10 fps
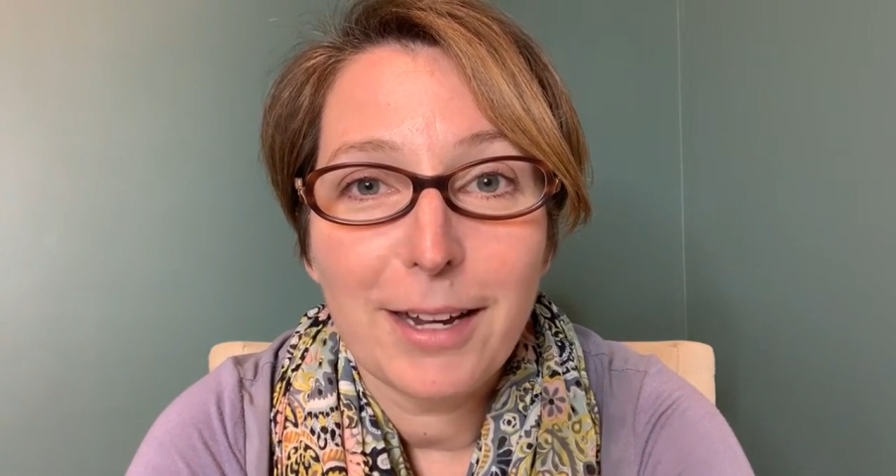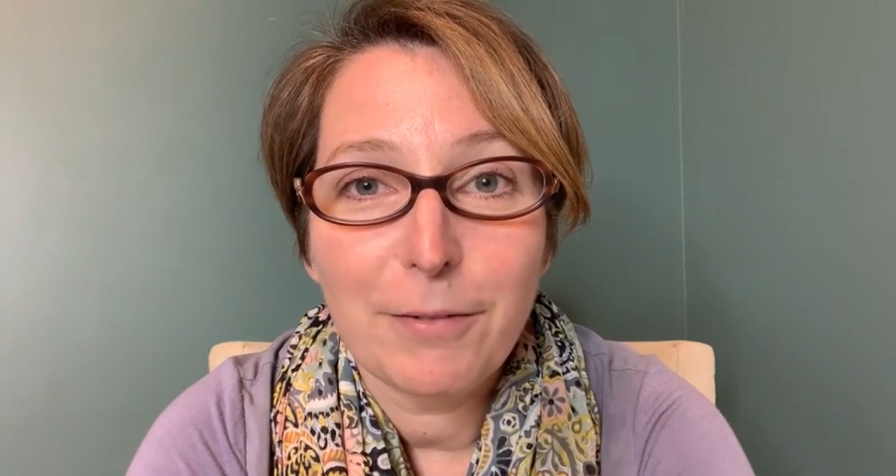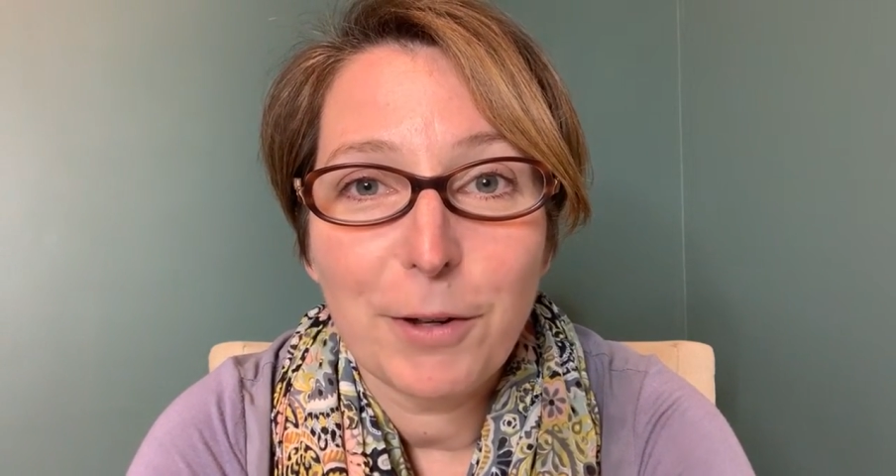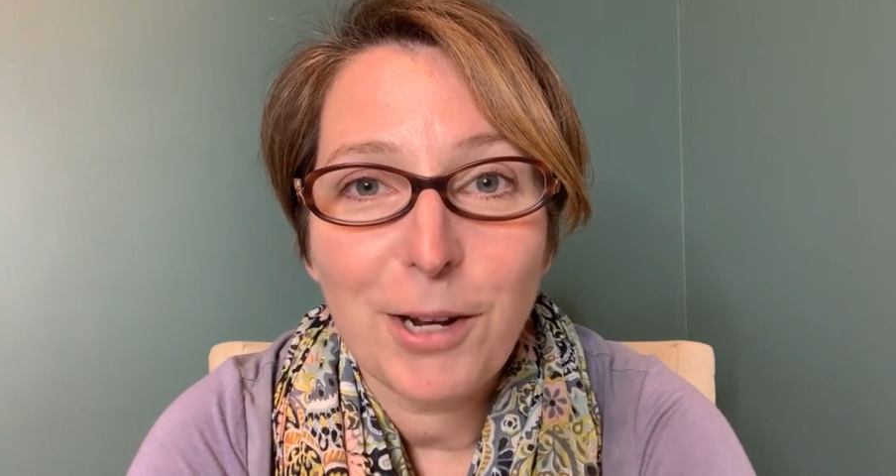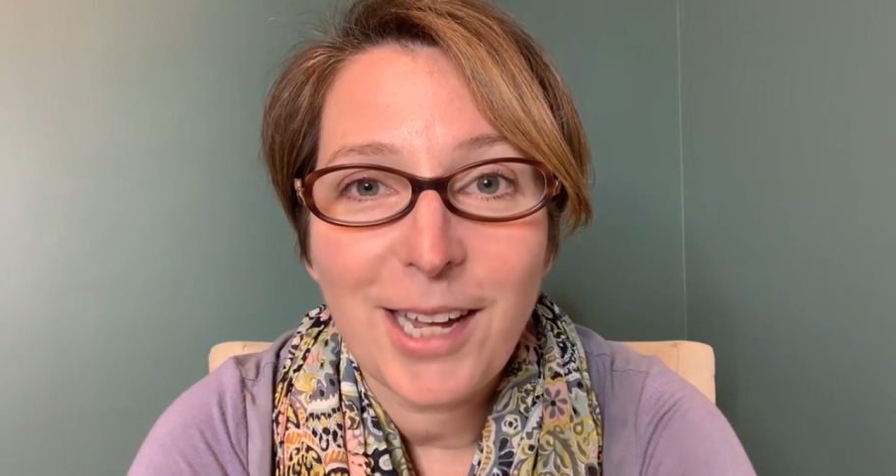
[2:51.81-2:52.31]
in
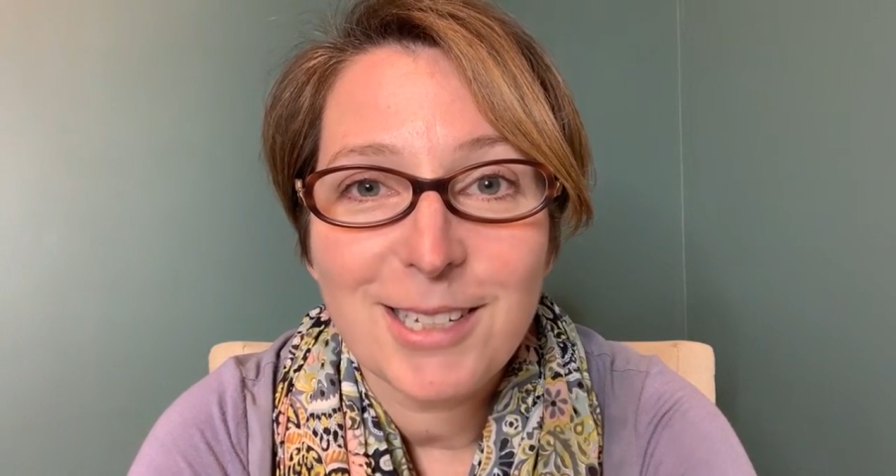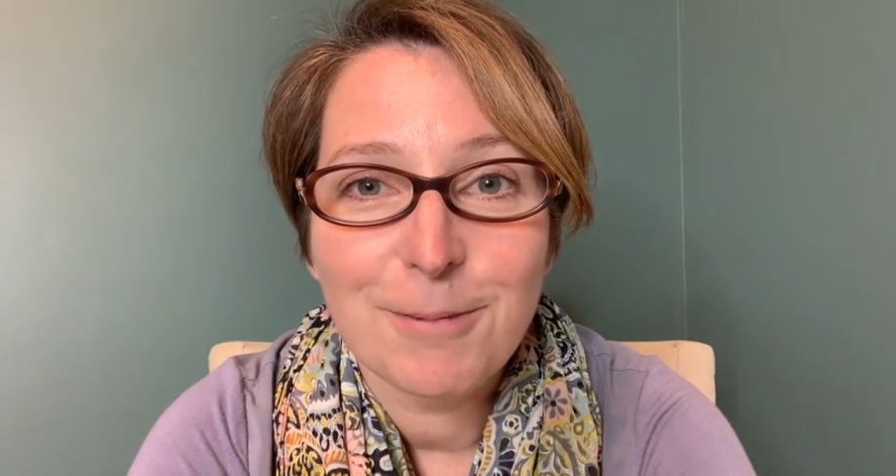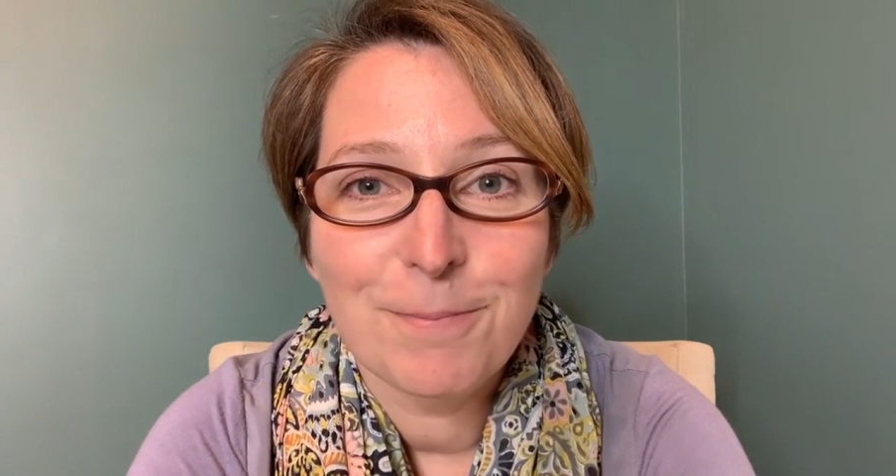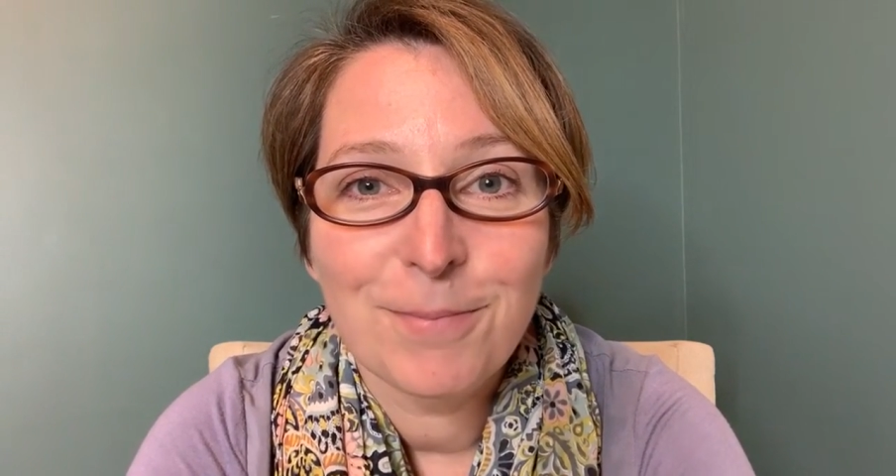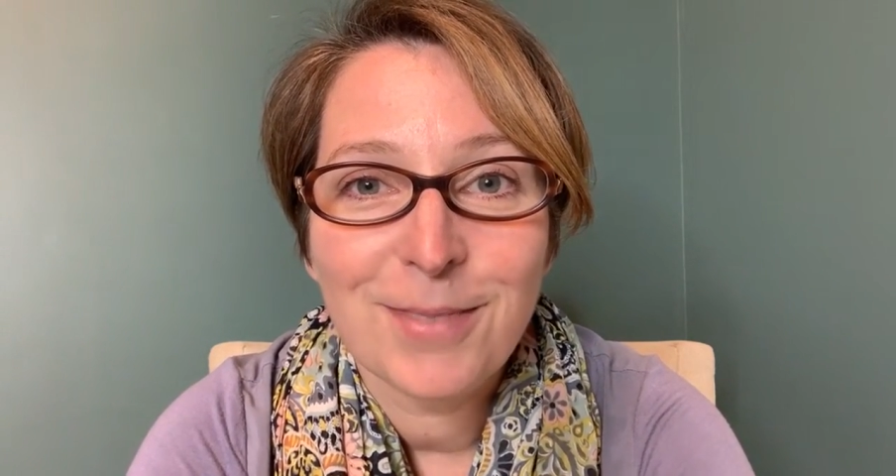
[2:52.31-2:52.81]
a few
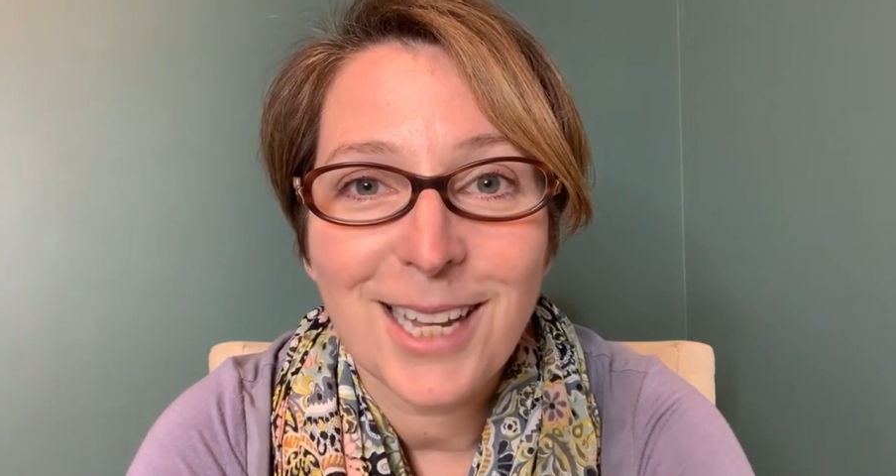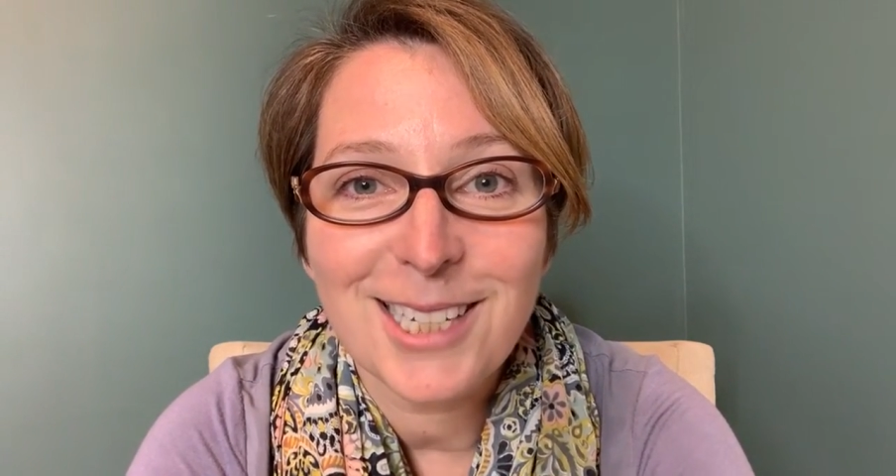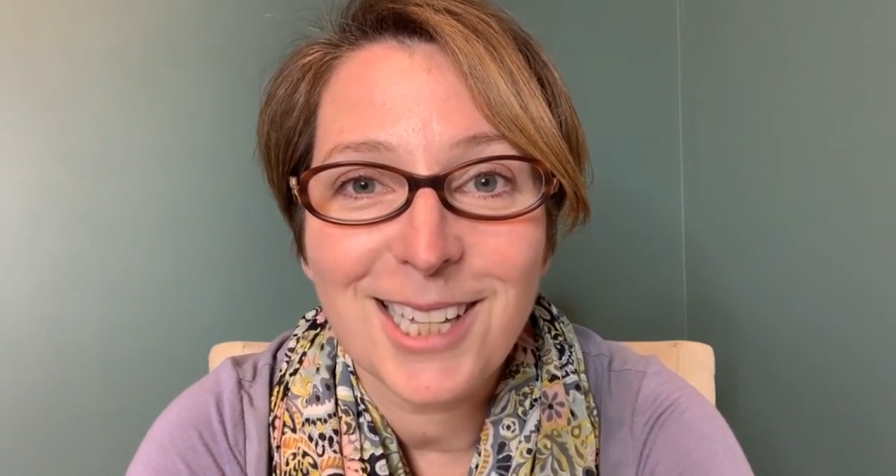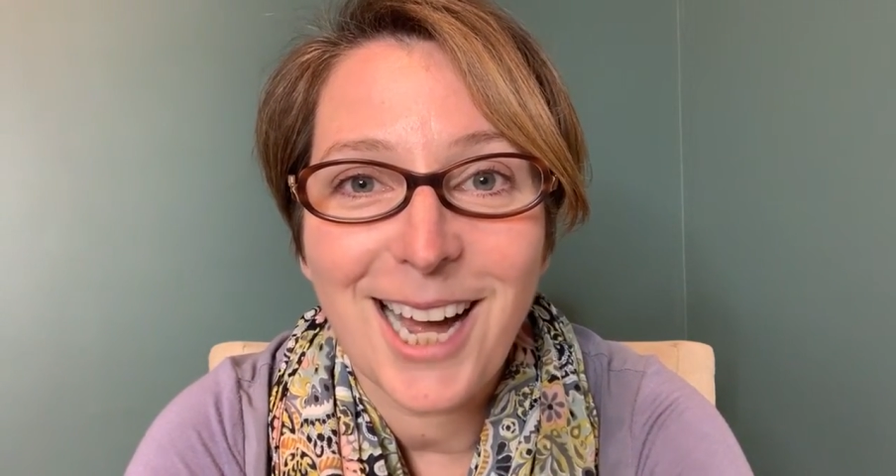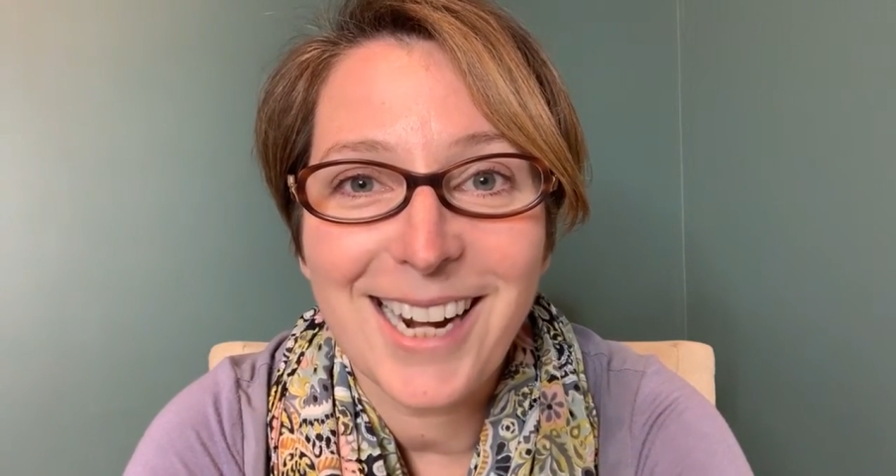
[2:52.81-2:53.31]
days.
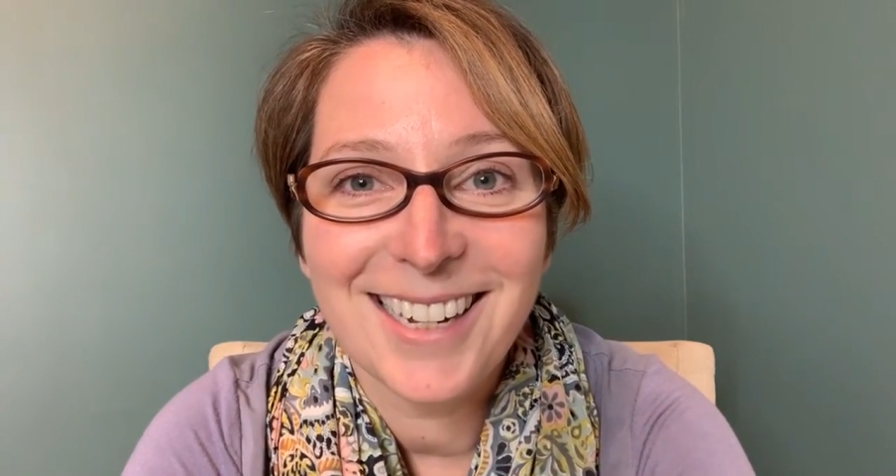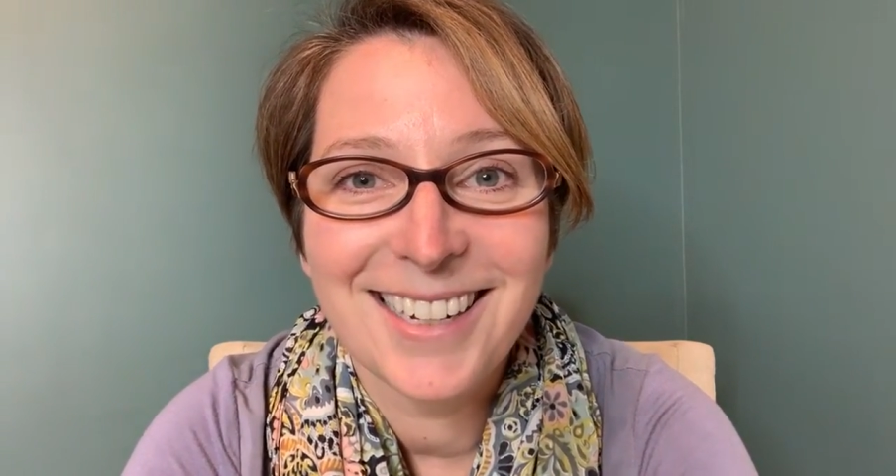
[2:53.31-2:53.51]
Thanks a lot.